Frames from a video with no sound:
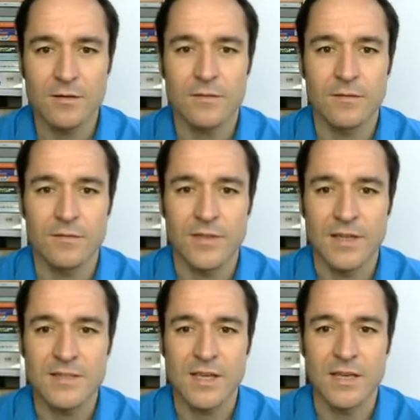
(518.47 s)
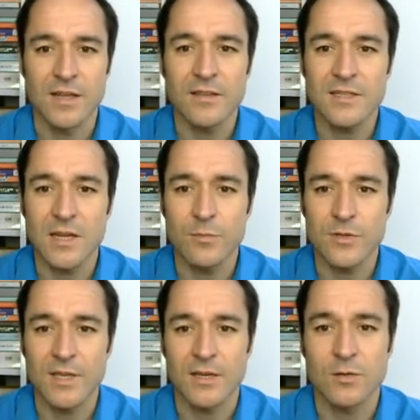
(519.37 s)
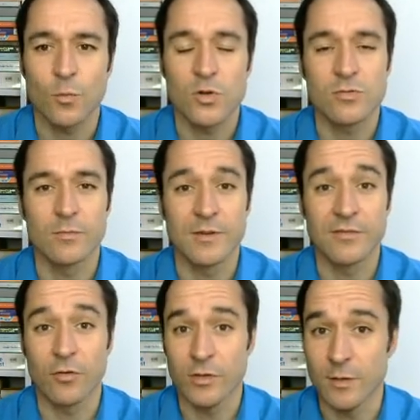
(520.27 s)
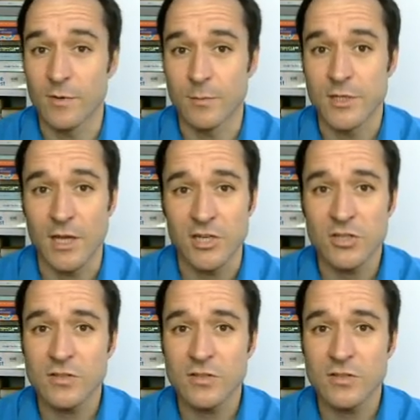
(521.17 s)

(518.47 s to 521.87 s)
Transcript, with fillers: there's another 10% which will be for your implementation.